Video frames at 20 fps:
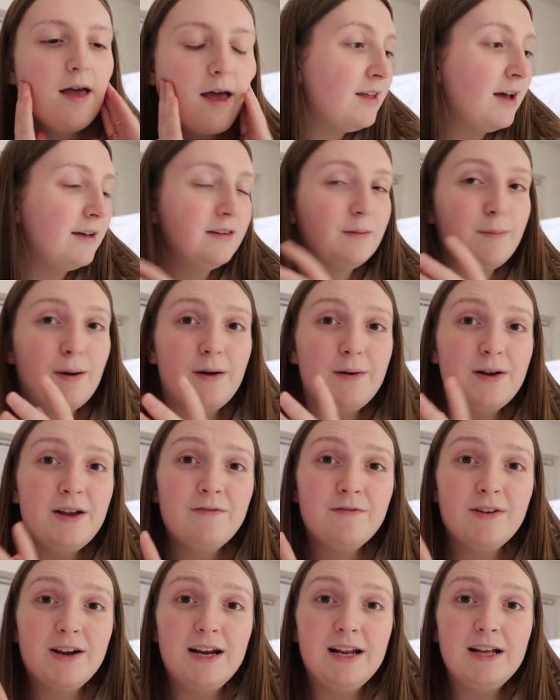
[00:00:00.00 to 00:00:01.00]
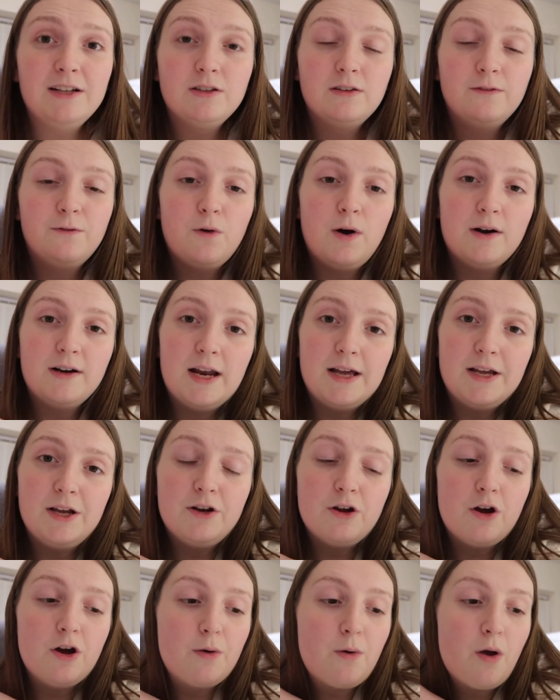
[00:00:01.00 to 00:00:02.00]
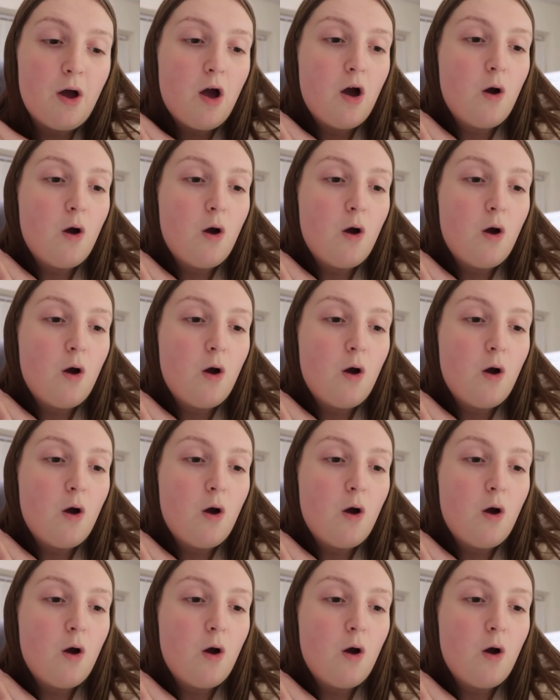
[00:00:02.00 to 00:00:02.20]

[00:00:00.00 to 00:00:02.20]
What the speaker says: That's about it really, just thought I'd let you know